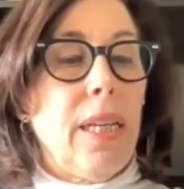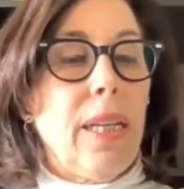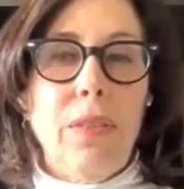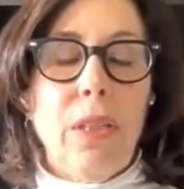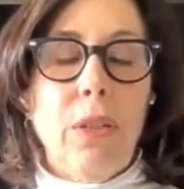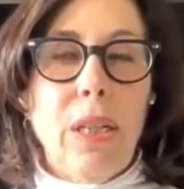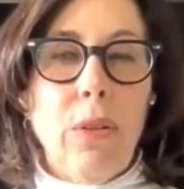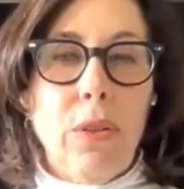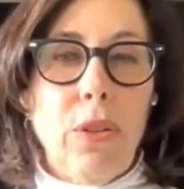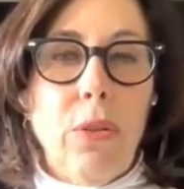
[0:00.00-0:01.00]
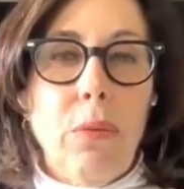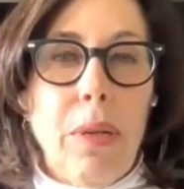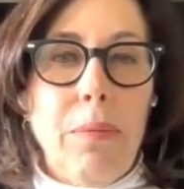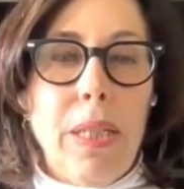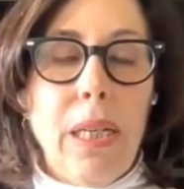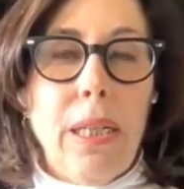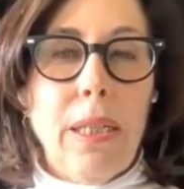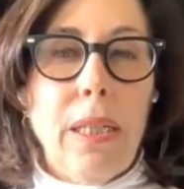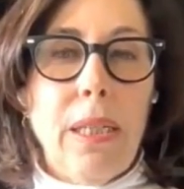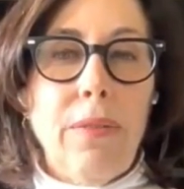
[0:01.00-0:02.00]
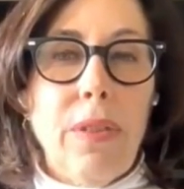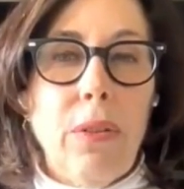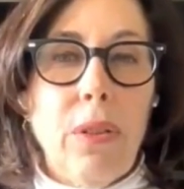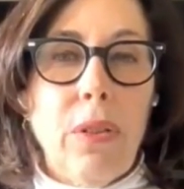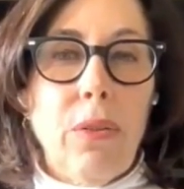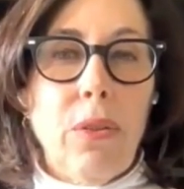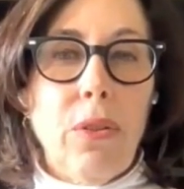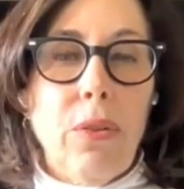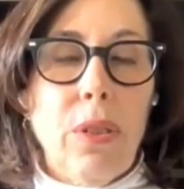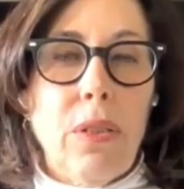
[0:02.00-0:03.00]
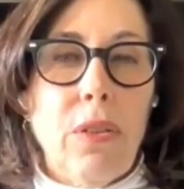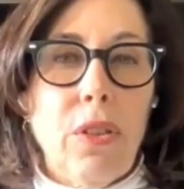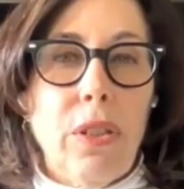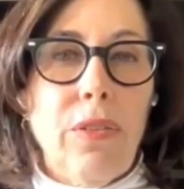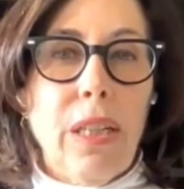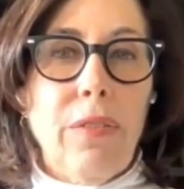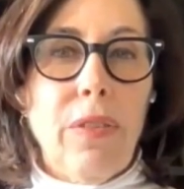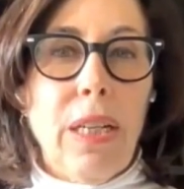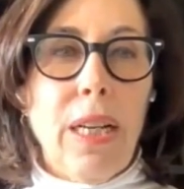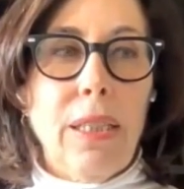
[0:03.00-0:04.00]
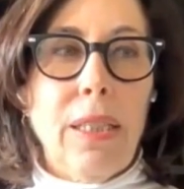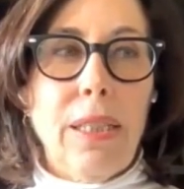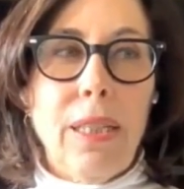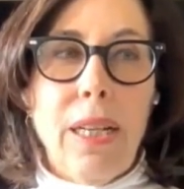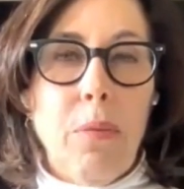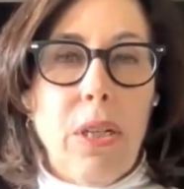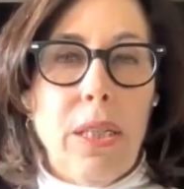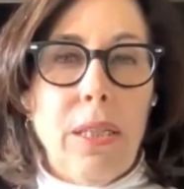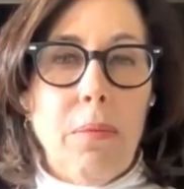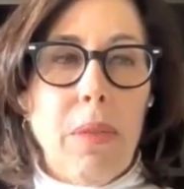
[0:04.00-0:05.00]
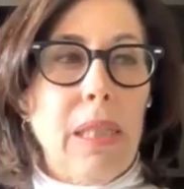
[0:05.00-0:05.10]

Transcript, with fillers: Even though it goes to a website and even though it goes to a certificate of analysis, this product is